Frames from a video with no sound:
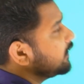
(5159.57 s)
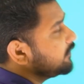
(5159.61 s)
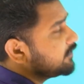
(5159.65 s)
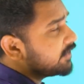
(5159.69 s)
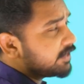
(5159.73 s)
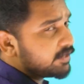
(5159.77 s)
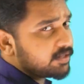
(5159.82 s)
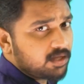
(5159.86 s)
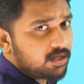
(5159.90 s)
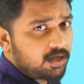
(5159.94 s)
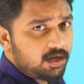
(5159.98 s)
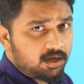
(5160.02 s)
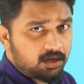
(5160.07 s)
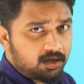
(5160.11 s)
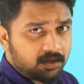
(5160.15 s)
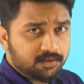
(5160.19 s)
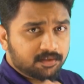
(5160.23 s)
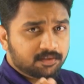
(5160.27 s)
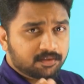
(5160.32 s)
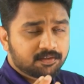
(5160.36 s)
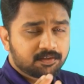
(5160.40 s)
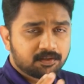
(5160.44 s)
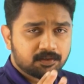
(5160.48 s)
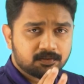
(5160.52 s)
theory.
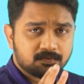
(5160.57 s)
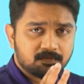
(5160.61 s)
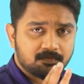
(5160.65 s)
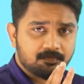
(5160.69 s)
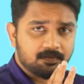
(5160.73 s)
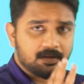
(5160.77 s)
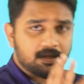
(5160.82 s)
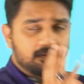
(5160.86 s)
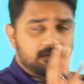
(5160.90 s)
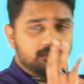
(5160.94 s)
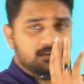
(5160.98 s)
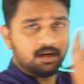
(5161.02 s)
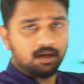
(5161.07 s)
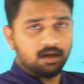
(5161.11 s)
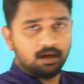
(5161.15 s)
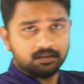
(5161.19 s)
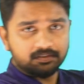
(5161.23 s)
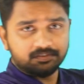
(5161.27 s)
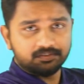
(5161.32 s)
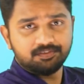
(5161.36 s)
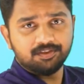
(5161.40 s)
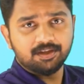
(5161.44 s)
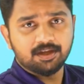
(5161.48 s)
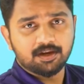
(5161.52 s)
Yes, we are in the
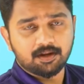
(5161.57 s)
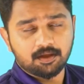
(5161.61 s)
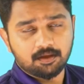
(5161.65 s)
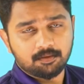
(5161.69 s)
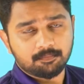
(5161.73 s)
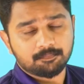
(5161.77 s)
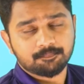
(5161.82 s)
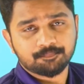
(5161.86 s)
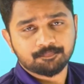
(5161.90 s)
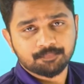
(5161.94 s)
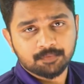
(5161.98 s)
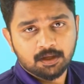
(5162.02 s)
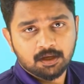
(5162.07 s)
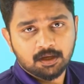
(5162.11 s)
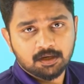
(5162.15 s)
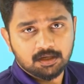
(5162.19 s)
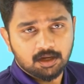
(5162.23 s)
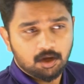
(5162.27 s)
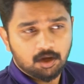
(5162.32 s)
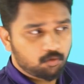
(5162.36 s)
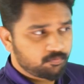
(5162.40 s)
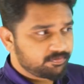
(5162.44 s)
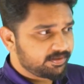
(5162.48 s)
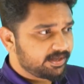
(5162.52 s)
last theory.
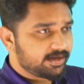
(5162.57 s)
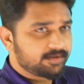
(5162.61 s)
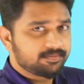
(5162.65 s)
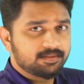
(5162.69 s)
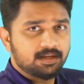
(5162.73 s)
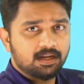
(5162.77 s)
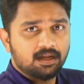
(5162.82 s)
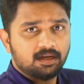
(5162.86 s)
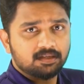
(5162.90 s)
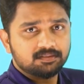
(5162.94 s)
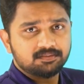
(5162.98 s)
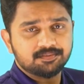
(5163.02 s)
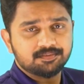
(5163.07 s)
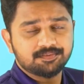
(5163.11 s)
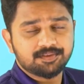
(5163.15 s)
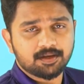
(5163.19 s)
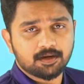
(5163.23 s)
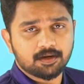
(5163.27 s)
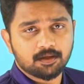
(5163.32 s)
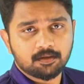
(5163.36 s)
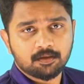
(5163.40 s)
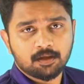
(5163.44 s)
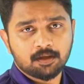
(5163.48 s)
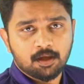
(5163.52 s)
Now we are in the last
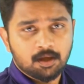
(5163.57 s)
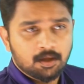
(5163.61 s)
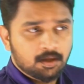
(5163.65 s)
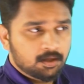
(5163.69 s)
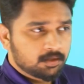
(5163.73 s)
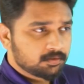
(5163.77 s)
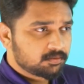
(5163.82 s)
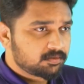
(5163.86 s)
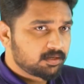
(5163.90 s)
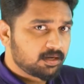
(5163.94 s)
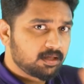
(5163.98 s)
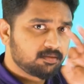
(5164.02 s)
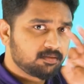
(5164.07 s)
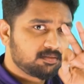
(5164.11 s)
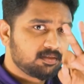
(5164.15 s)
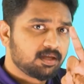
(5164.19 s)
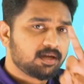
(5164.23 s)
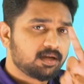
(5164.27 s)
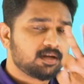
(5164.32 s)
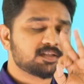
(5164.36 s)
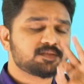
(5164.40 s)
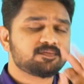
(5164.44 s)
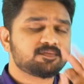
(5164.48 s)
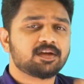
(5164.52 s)
theory. 3
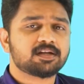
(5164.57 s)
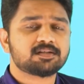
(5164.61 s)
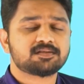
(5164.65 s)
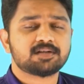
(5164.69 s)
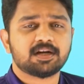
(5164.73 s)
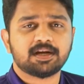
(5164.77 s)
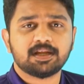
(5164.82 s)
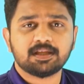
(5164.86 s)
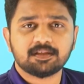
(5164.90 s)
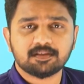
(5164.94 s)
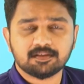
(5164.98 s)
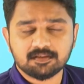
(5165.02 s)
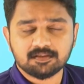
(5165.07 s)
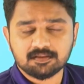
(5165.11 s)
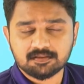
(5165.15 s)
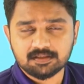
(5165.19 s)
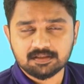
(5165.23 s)
theories we are studying in this